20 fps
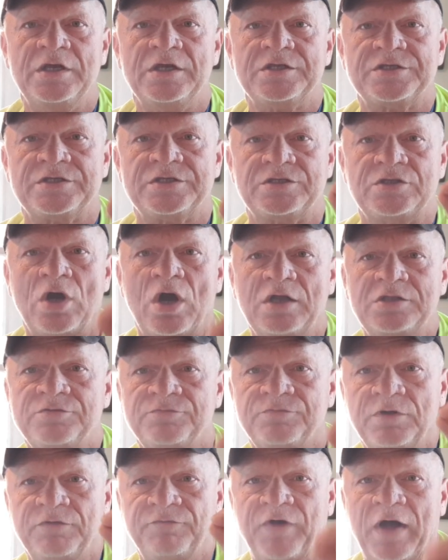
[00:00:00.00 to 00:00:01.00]
Start a
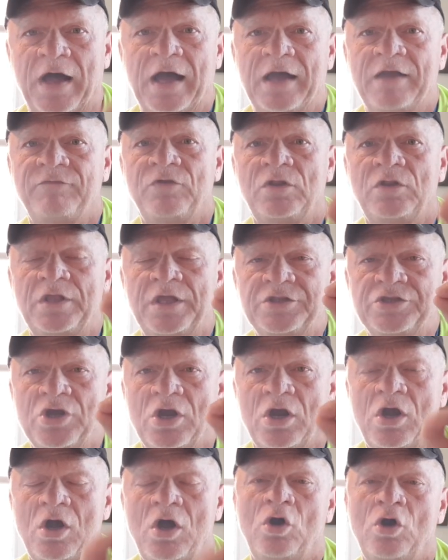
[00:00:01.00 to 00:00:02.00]
revival in
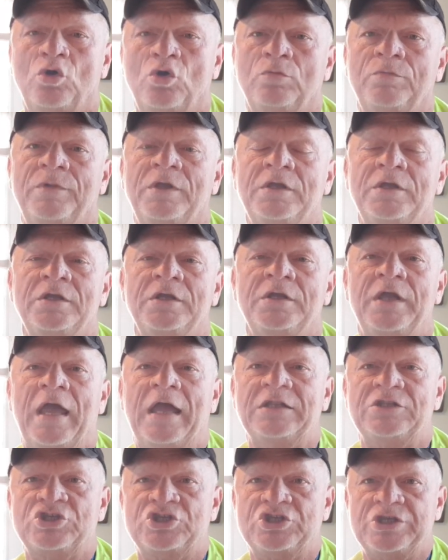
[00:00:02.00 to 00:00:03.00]
your home
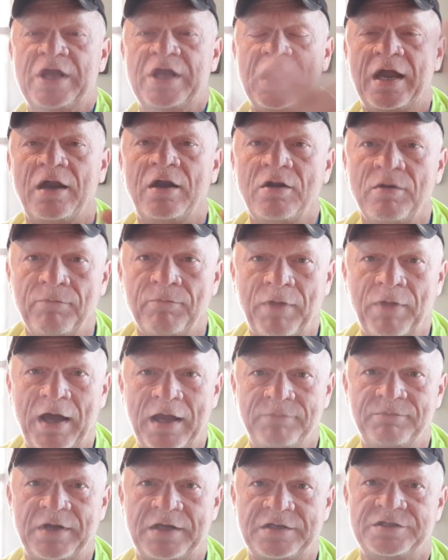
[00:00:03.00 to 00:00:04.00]
and share
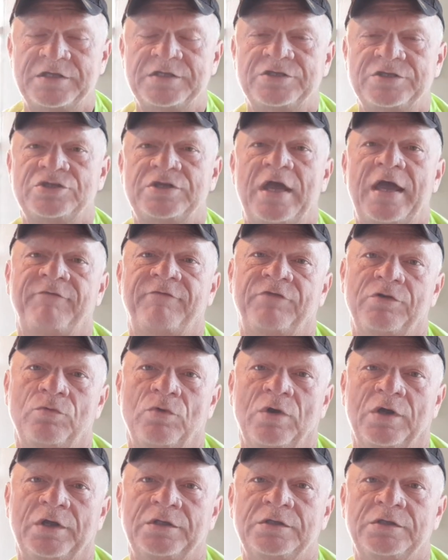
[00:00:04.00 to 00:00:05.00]
my message to
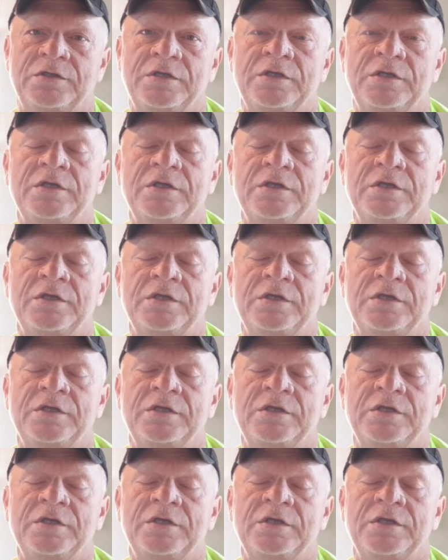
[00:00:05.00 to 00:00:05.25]
everyone.